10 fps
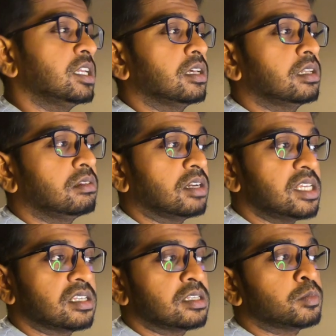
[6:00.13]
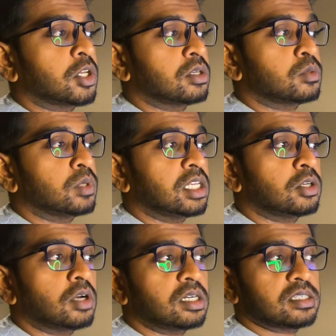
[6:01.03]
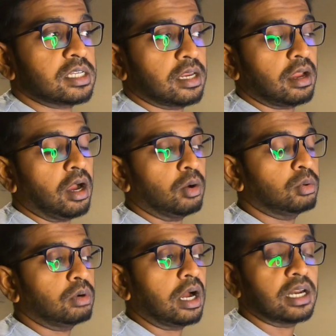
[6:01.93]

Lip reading: needed. The reason is because we need to understand how